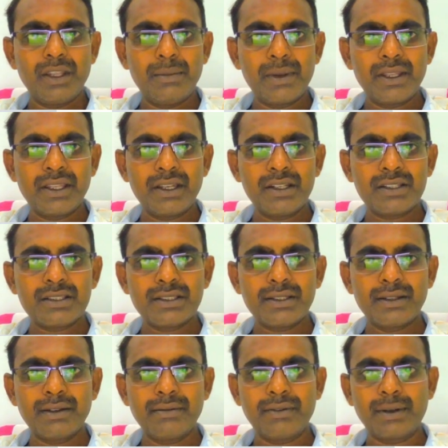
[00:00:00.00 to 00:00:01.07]
The
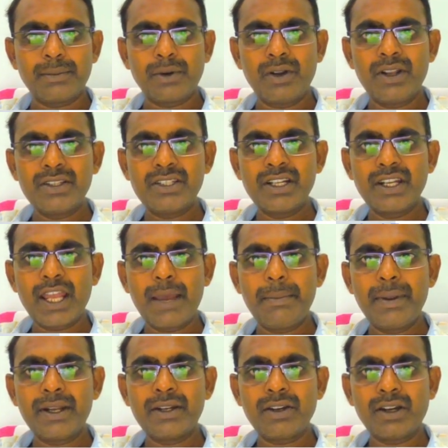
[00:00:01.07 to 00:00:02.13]
methods for producing
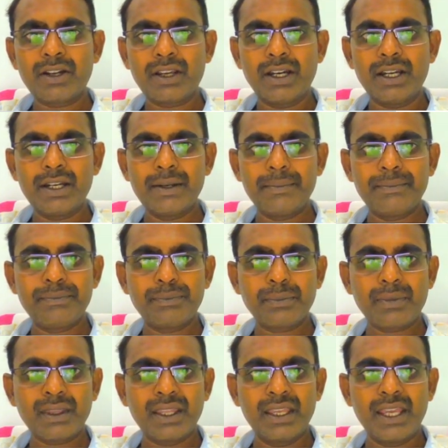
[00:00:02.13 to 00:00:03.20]
damping torque are
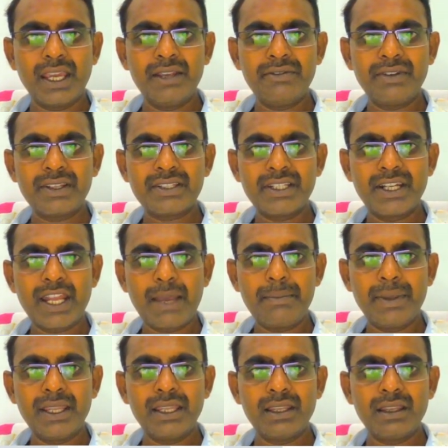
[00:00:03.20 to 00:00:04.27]
air friction
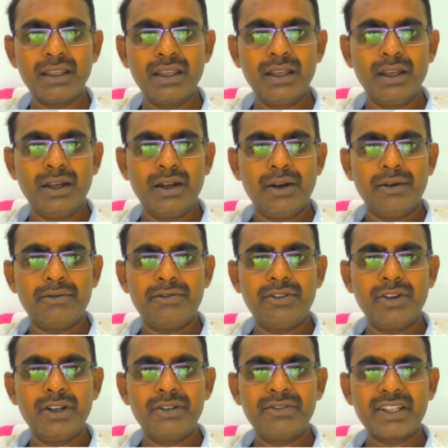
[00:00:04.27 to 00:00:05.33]
damping,
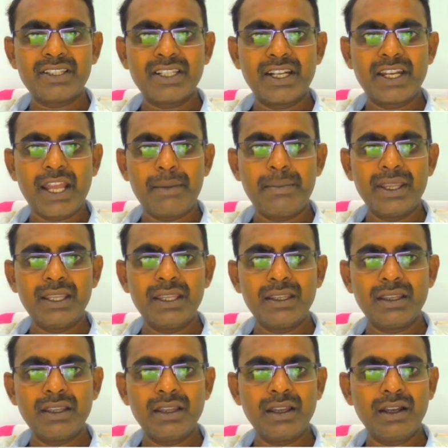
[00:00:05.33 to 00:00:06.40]
fluid friction damping,